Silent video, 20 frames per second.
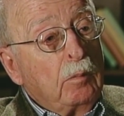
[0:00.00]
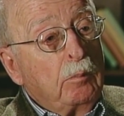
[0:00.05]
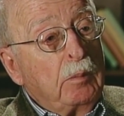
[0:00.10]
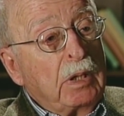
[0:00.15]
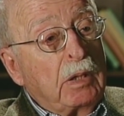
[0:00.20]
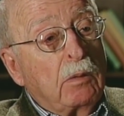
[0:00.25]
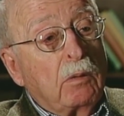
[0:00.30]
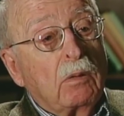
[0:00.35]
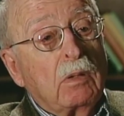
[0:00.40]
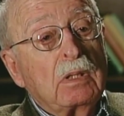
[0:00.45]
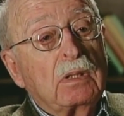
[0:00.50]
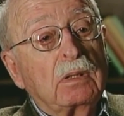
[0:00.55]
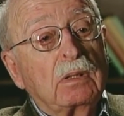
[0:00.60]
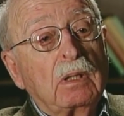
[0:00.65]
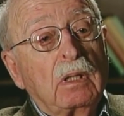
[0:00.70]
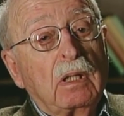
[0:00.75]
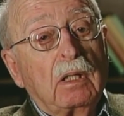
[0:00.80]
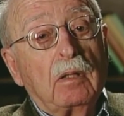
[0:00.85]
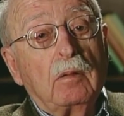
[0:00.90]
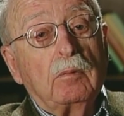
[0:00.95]

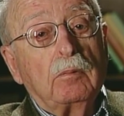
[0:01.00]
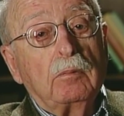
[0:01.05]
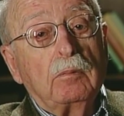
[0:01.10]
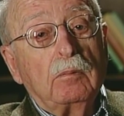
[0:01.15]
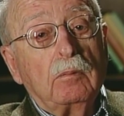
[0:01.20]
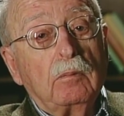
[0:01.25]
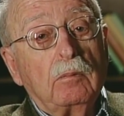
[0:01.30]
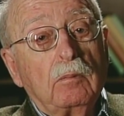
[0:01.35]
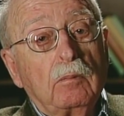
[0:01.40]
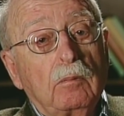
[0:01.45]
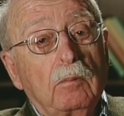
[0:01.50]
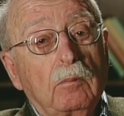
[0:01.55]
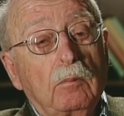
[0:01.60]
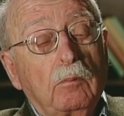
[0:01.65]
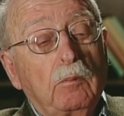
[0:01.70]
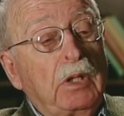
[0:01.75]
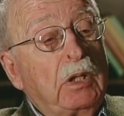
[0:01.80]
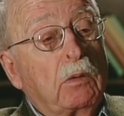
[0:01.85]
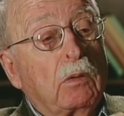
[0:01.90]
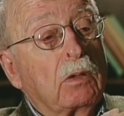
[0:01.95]
because uh,
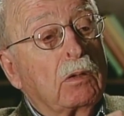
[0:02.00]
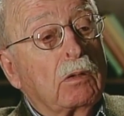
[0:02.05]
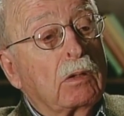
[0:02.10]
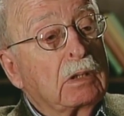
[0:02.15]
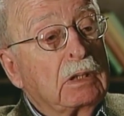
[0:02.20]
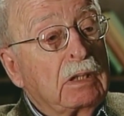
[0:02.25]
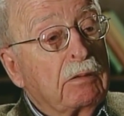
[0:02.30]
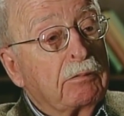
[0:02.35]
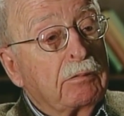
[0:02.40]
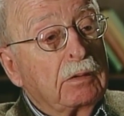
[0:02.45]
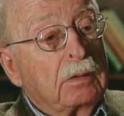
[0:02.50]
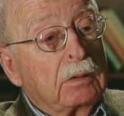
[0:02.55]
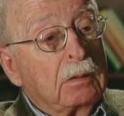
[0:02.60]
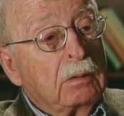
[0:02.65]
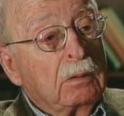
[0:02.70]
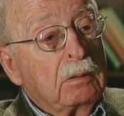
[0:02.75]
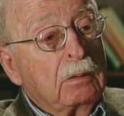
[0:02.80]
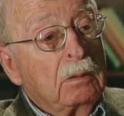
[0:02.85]
we all look different.